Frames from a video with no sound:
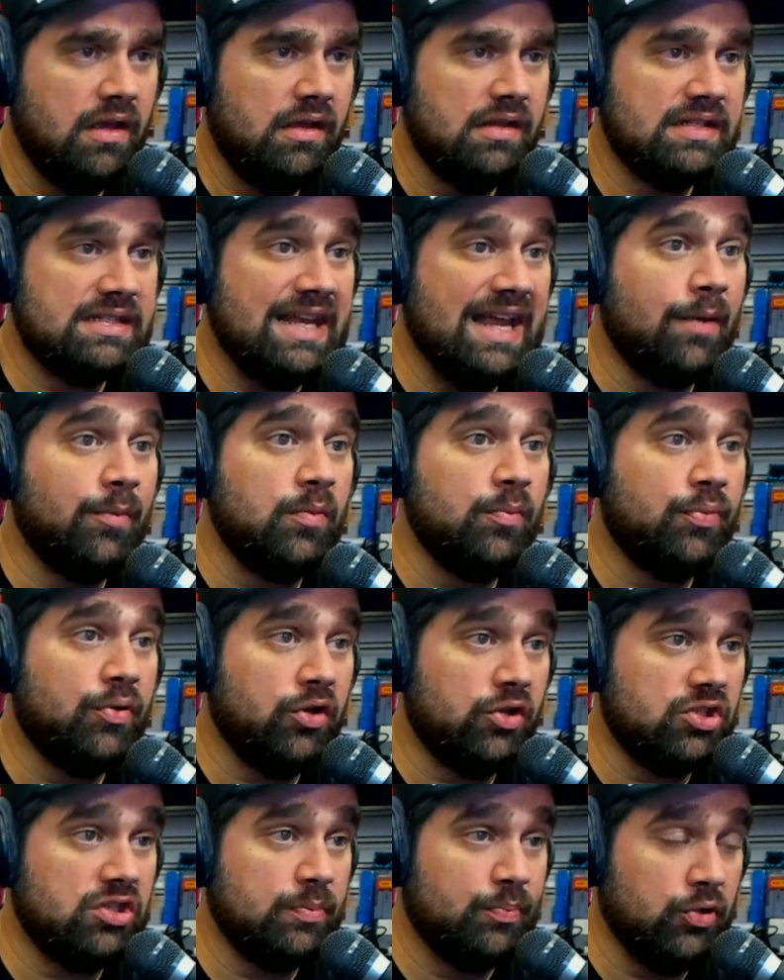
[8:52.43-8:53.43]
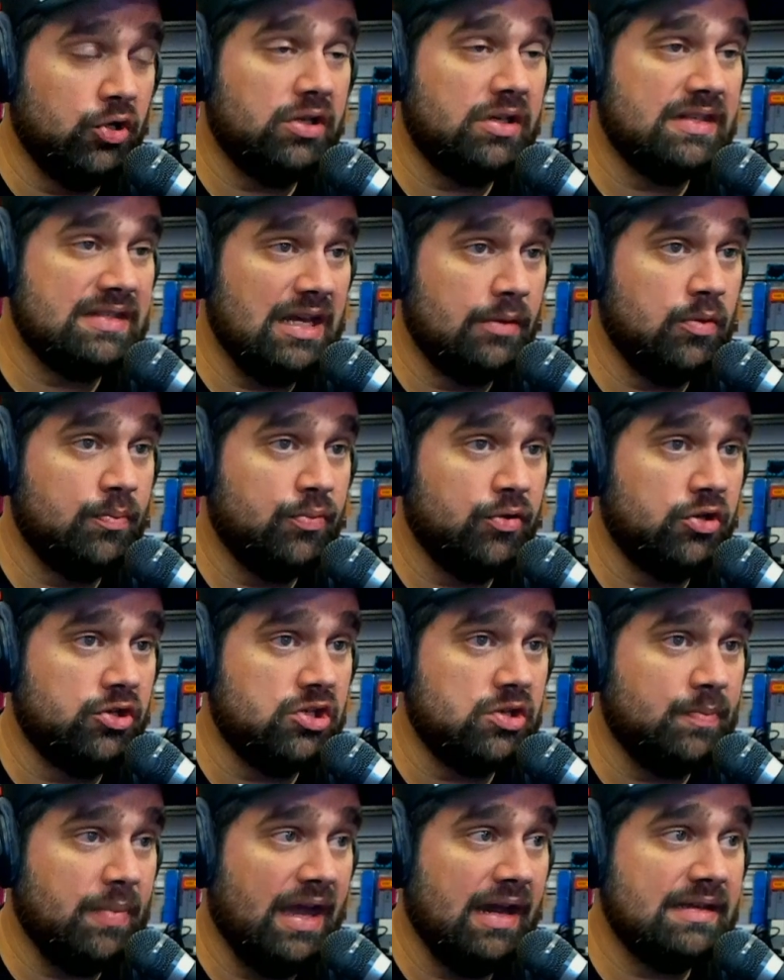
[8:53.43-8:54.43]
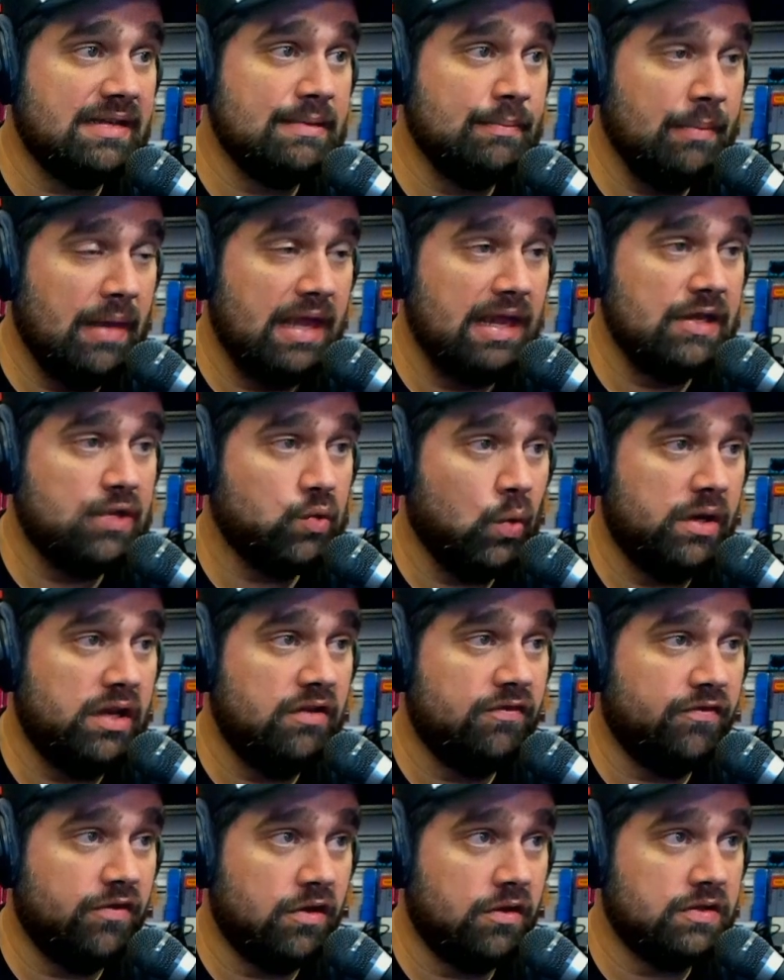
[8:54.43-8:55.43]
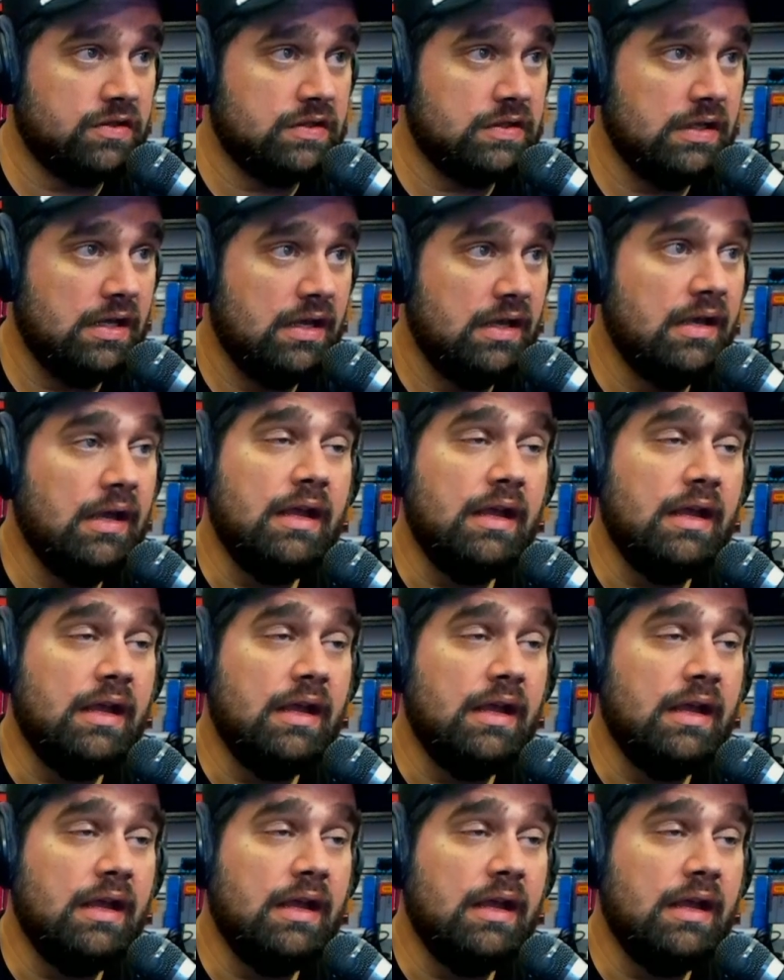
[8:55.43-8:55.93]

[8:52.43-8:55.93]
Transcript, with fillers: It's now been pushed. The book has now been pushed back to May twenty-first.